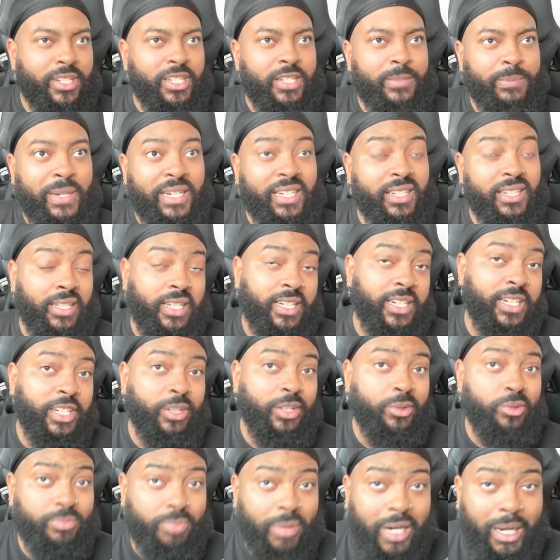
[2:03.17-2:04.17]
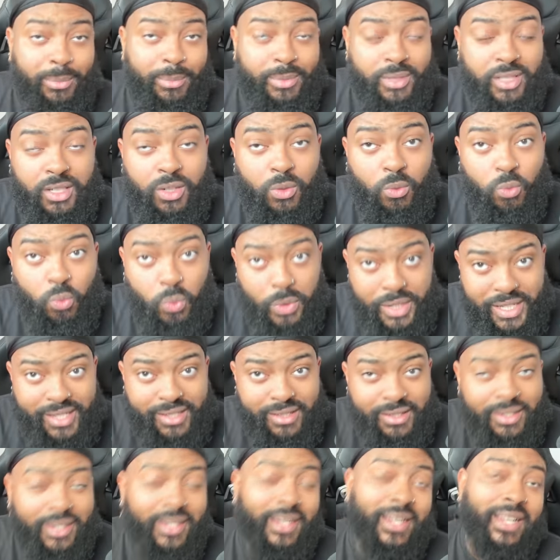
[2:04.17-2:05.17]
speculated he was probably going to
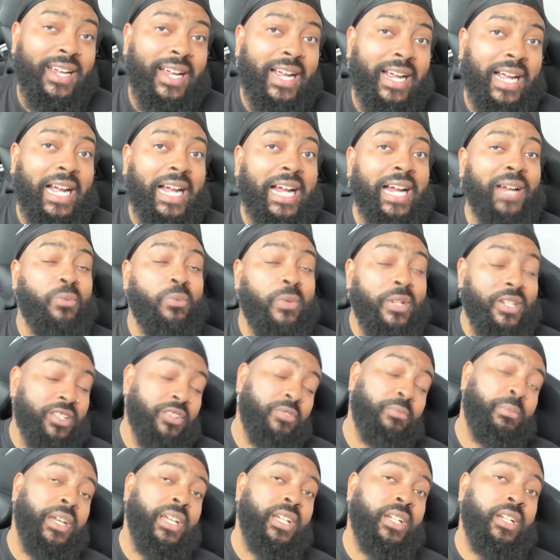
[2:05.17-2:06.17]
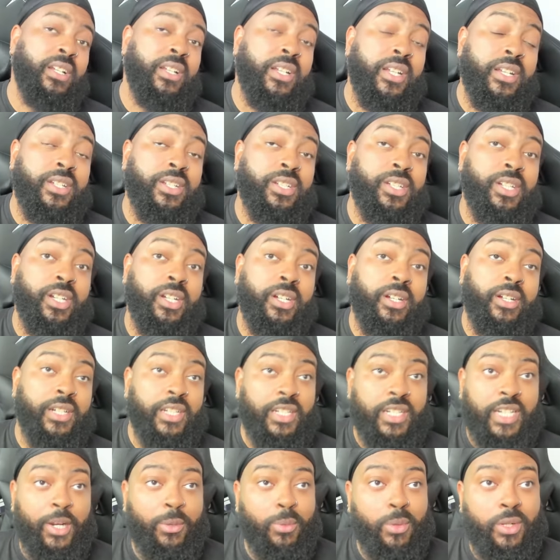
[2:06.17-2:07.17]
win at WrestleMania this year, and
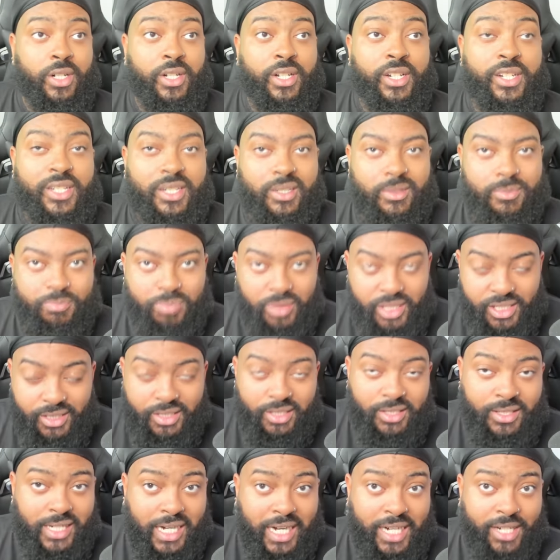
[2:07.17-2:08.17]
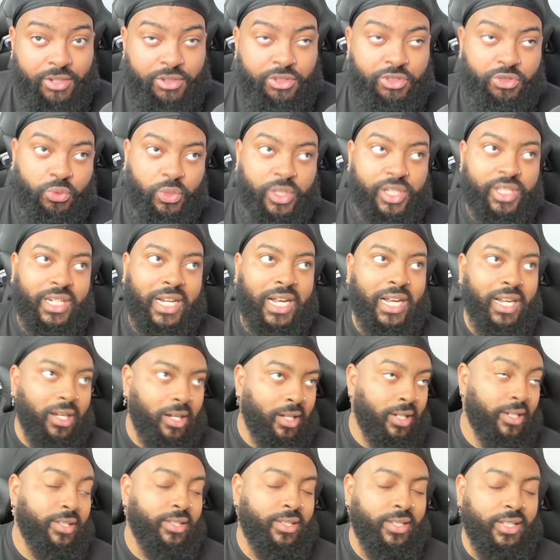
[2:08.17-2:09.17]
then they were going to split the titles, which I
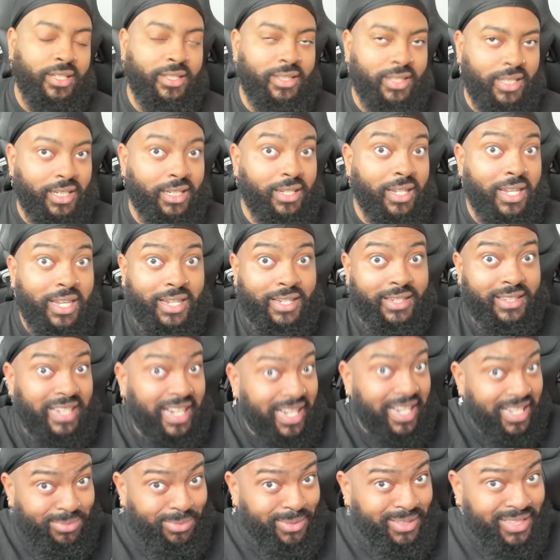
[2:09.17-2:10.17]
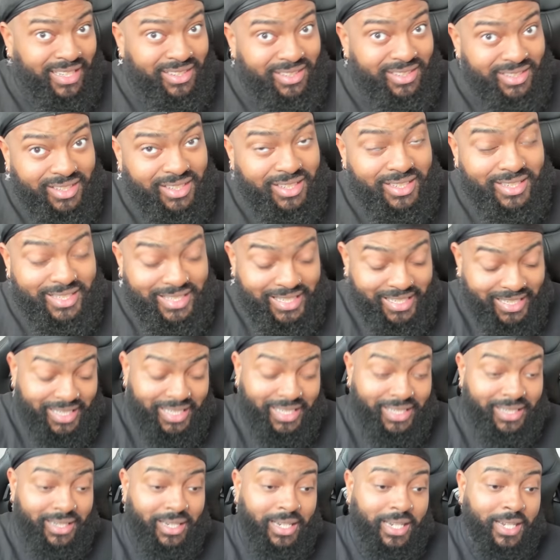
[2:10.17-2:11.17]
honestly think that's what they should have
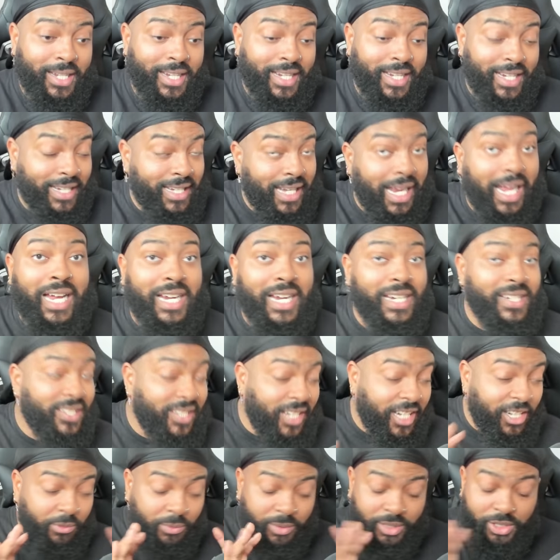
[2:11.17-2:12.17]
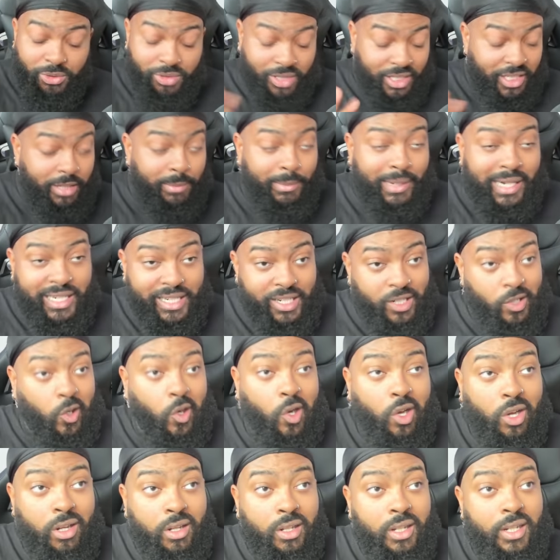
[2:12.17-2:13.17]
did. In hindsight, when you think about it
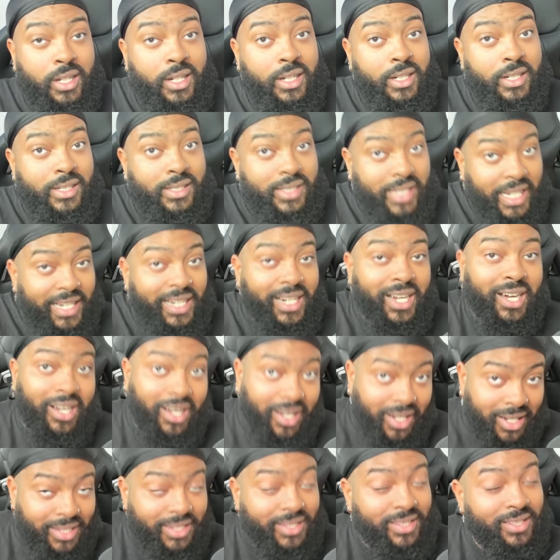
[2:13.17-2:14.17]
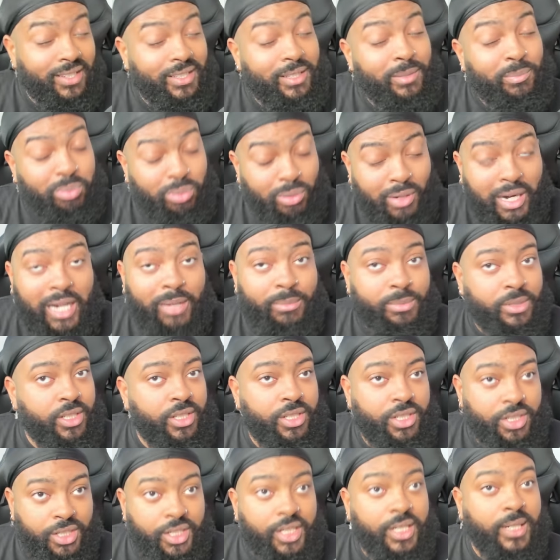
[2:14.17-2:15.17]
all, they honestly probably
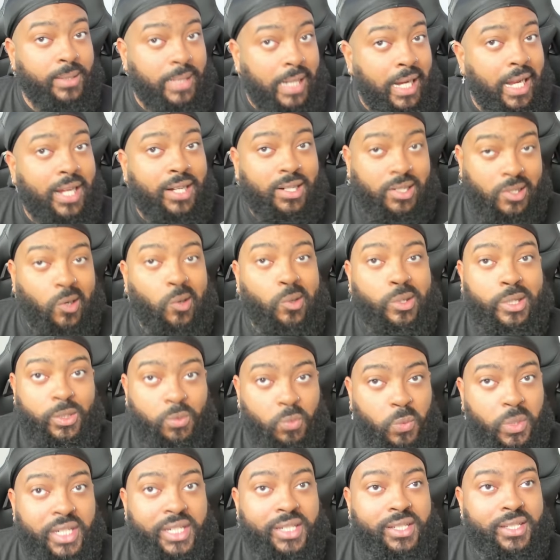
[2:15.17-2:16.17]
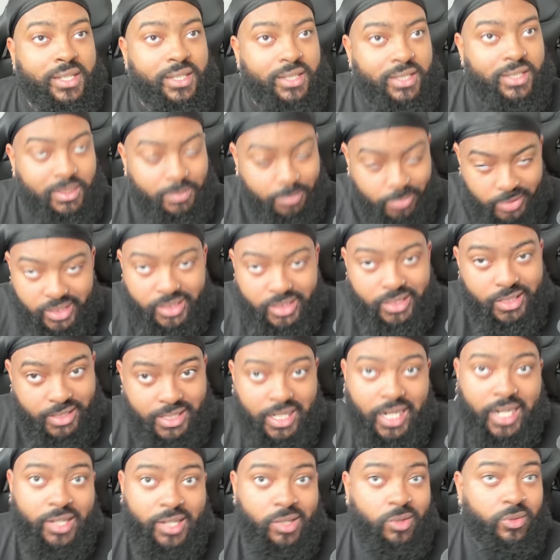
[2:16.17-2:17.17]
should have had Cody win to split the
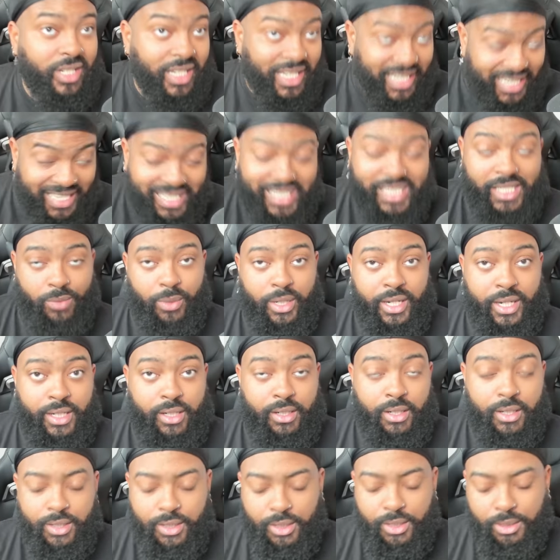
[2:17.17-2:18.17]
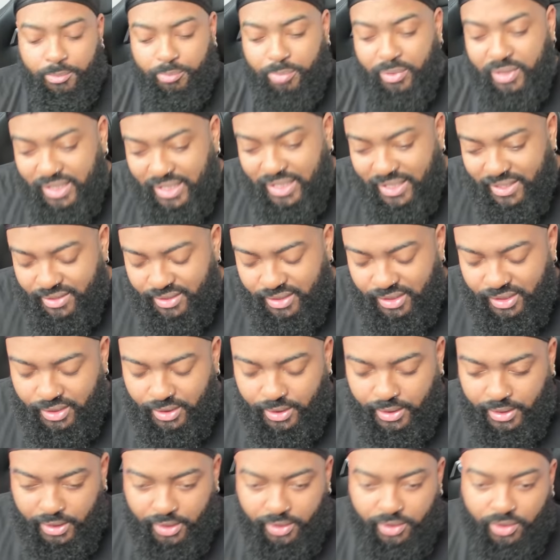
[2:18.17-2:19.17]
titles anyway. But that's
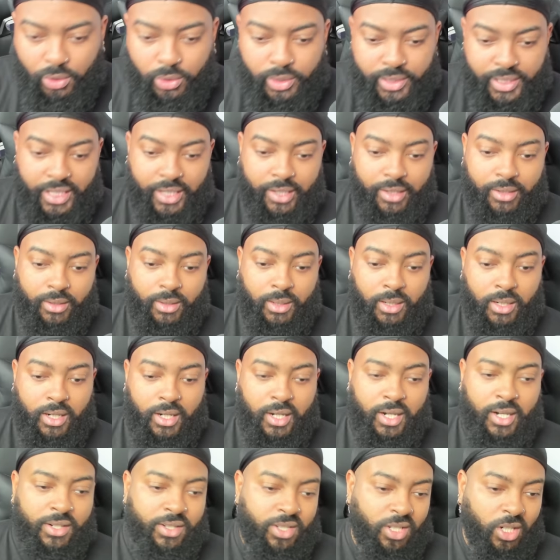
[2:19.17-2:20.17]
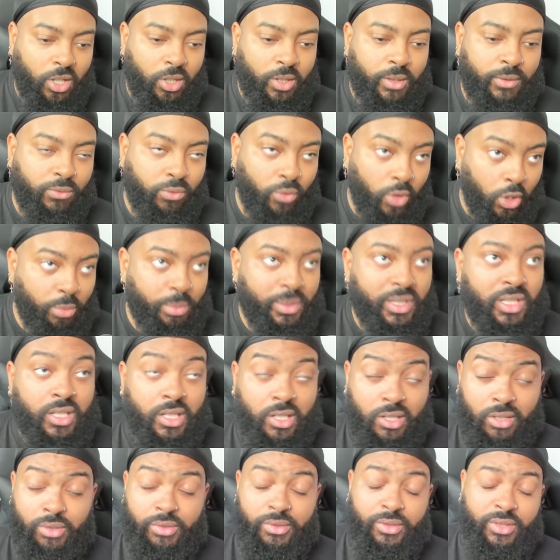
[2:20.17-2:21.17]
neither here nor there. So if Roman
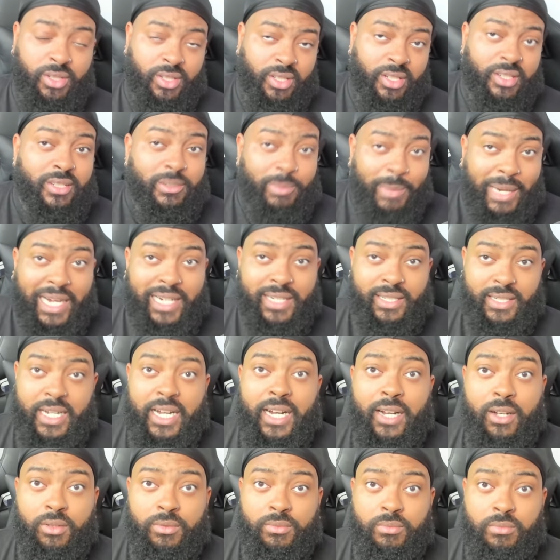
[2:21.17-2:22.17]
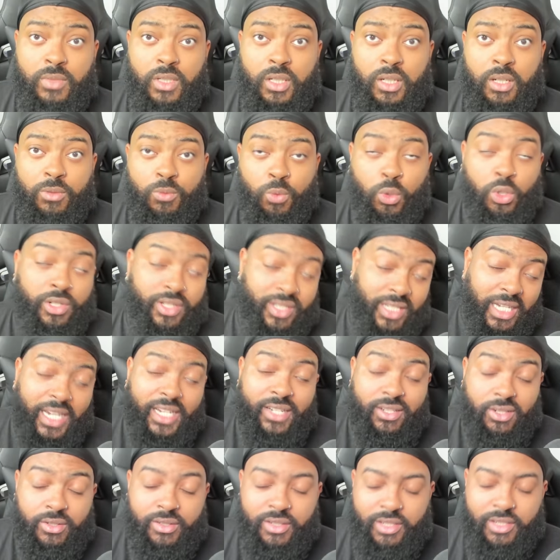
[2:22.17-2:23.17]
goes to SmackDown, well,
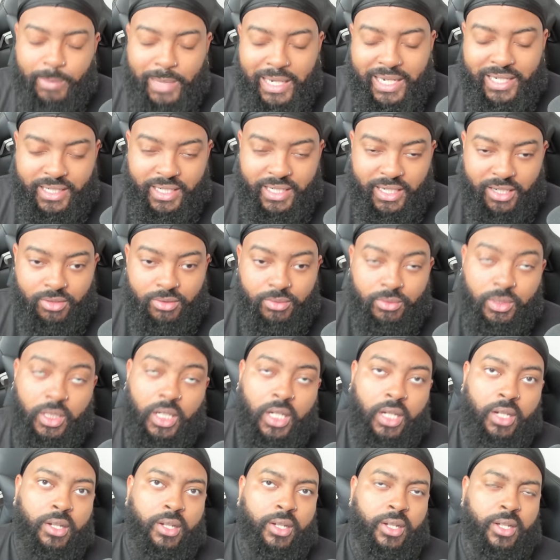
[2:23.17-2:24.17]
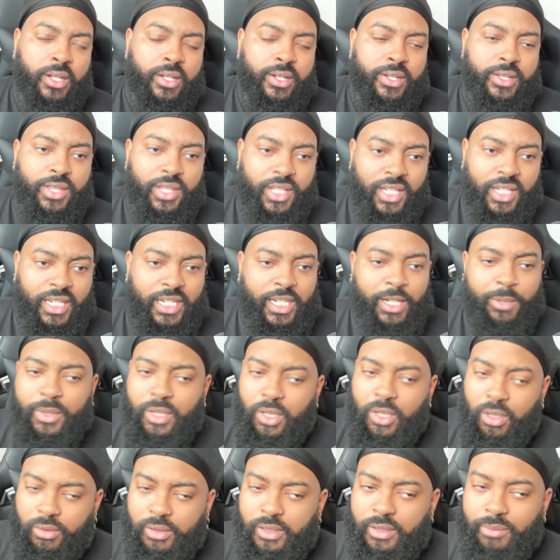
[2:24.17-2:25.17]
stays on SmackDown, then it would
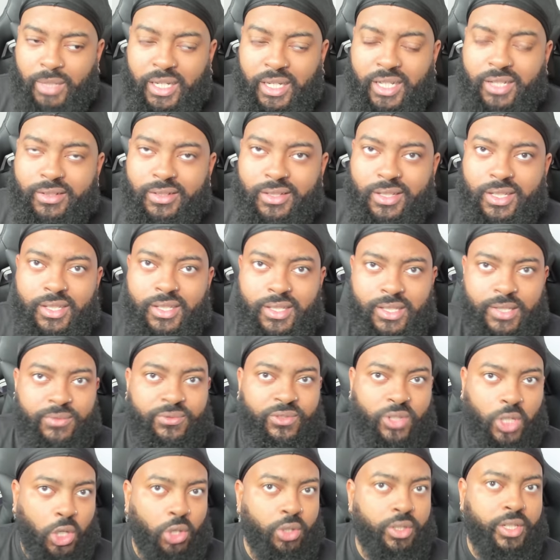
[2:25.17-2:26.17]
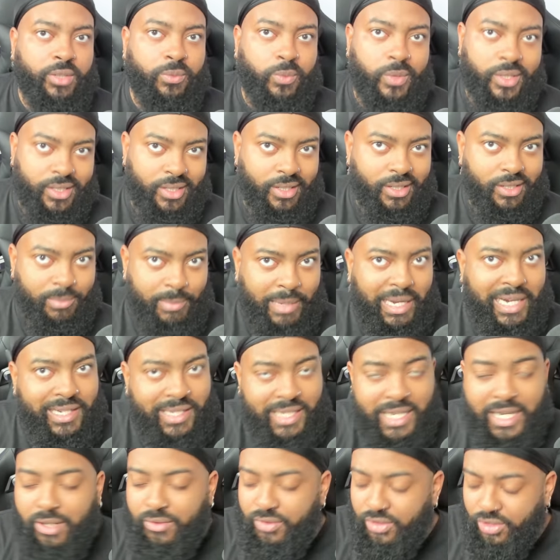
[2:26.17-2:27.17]
only make sense if Cody went to
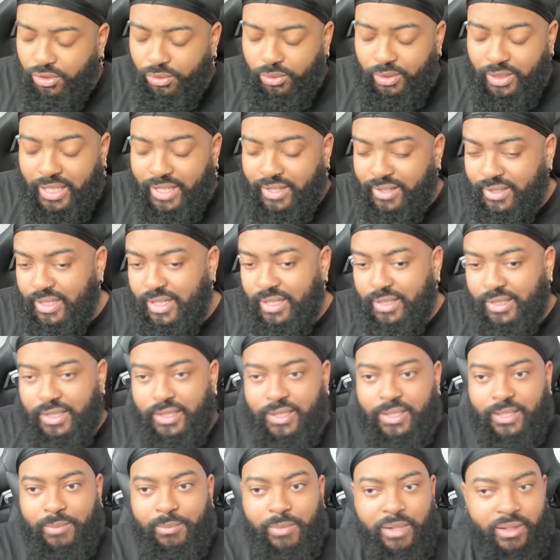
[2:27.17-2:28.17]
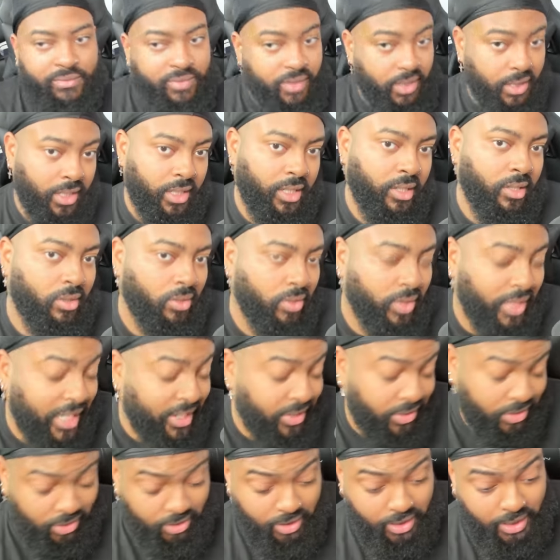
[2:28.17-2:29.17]
SmackDown too. And I said this in my video
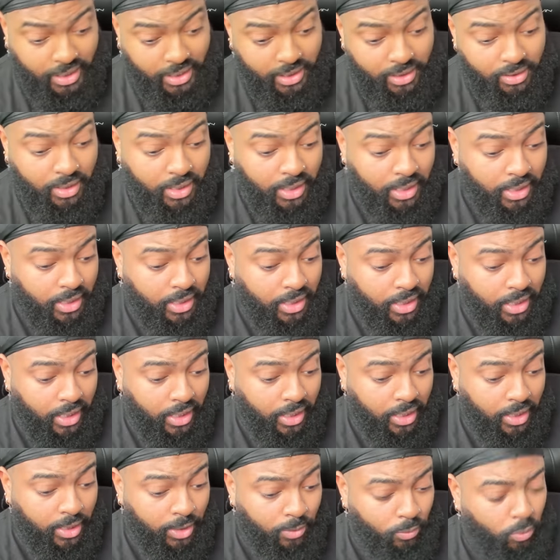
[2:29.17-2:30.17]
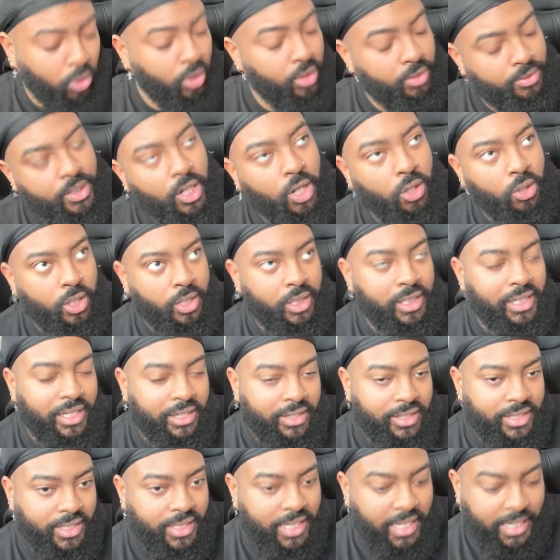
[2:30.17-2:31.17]
yesterday. Uh, well, no, earlier
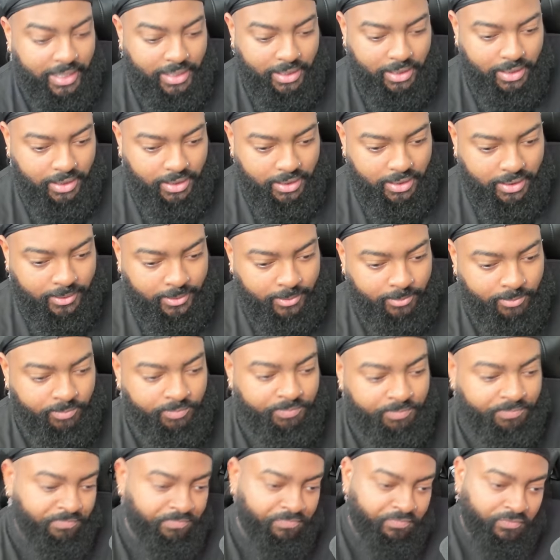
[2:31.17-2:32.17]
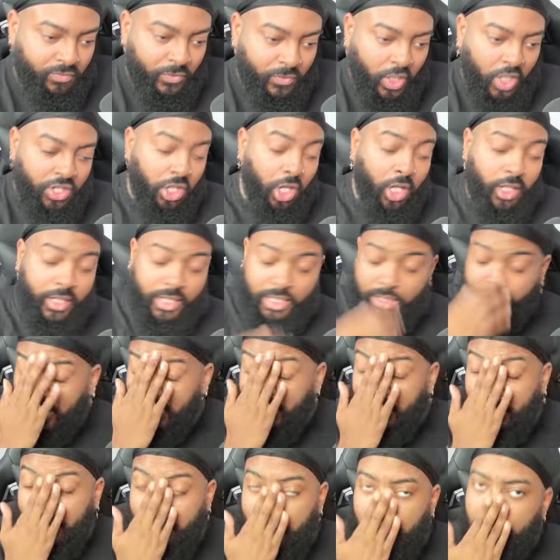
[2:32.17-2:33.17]
today. Um... talking about it.